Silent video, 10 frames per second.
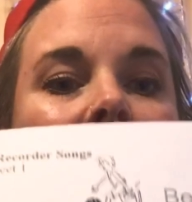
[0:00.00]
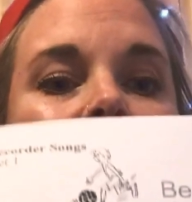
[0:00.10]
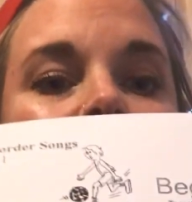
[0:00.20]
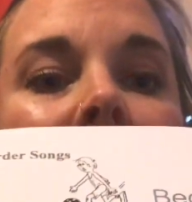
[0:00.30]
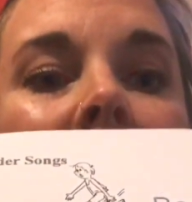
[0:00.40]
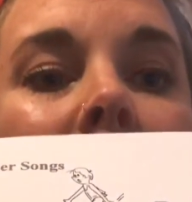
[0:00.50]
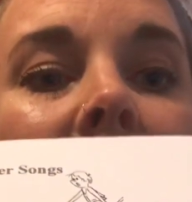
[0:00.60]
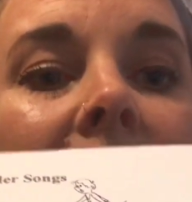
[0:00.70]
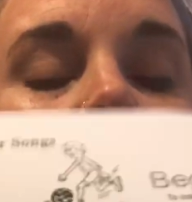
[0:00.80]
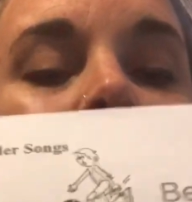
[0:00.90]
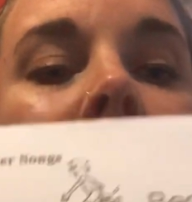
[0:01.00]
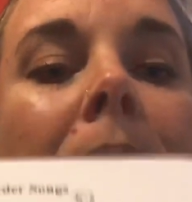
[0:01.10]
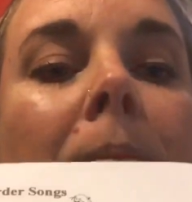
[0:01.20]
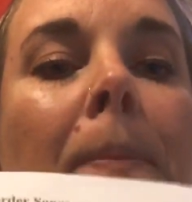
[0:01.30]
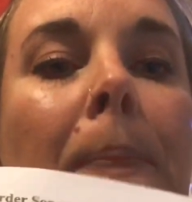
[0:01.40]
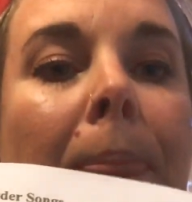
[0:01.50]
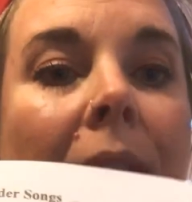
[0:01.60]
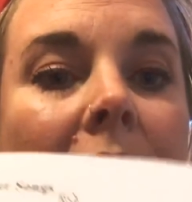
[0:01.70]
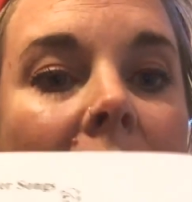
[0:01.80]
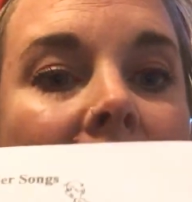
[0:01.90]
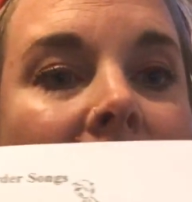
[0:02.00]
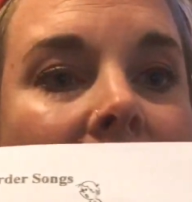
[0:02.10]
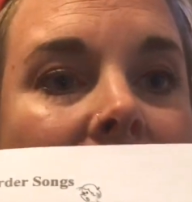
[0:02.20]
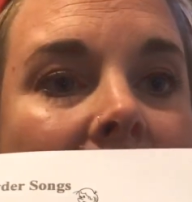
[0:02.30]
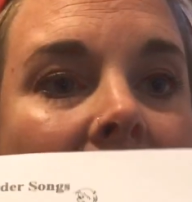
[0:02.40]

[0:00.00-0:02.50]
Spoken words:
at these rhythms. Last